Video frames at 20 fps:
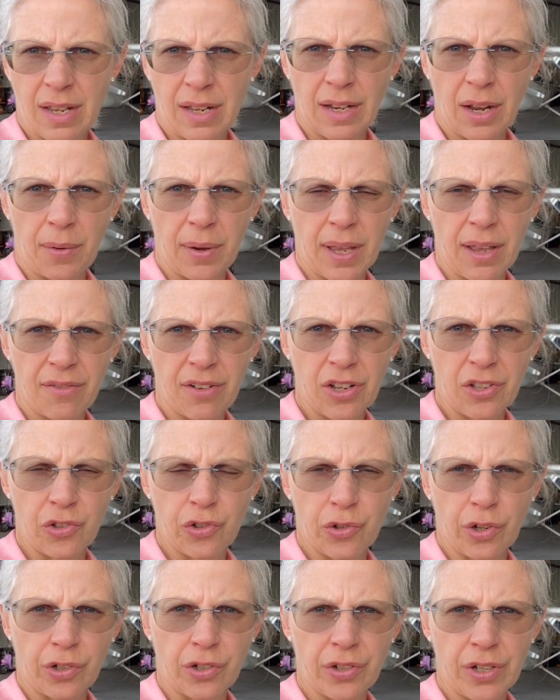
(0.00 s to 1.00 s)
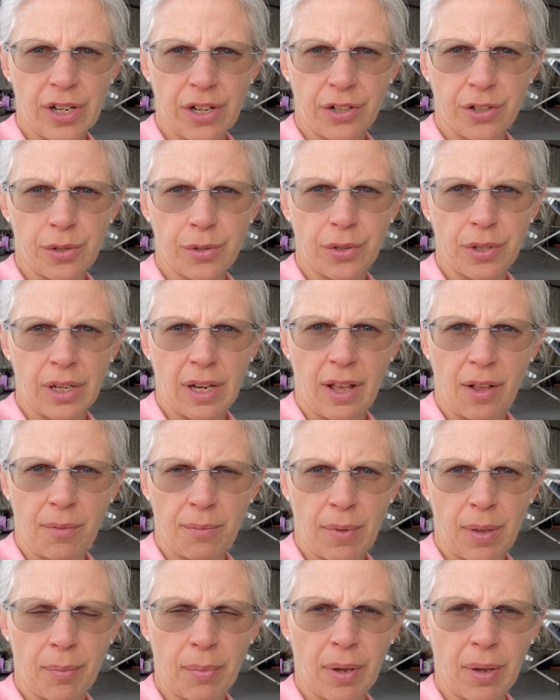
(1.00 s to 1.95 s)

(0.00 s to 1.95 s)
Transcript: Now I have an instructor here who could help me,